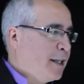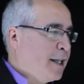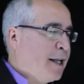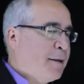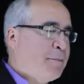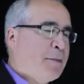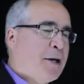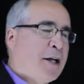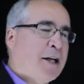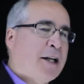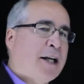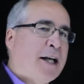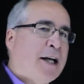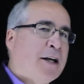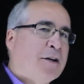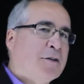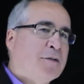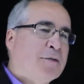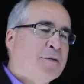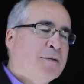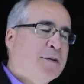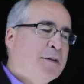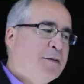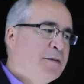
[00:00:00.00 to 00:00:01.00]
they bought a
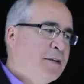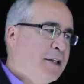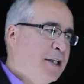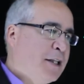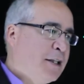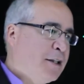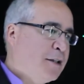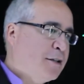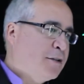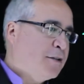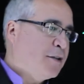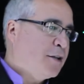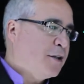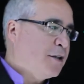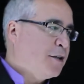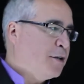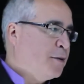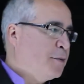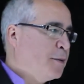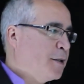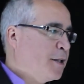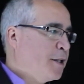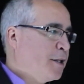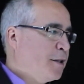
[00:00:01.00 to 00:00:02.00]
house 15 years
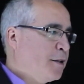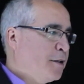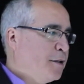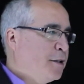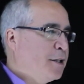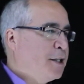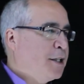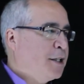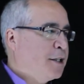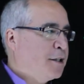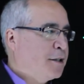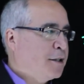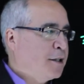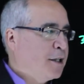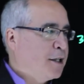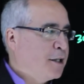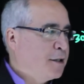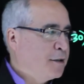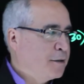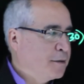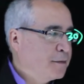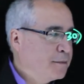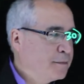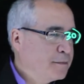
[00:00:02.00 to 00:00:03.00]
ago with a 30-year
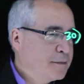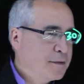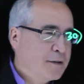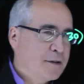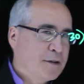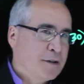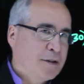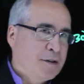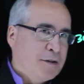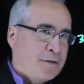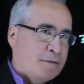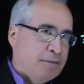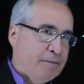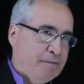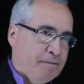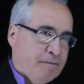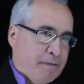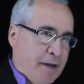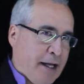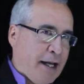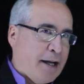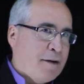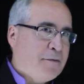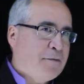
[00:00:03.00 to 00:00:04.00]
loan. So they're
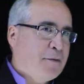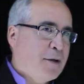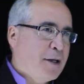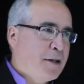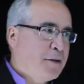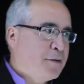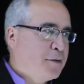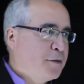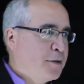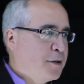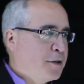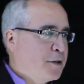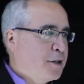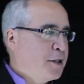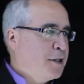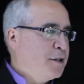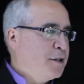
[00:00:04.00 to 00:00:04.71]
halfway through their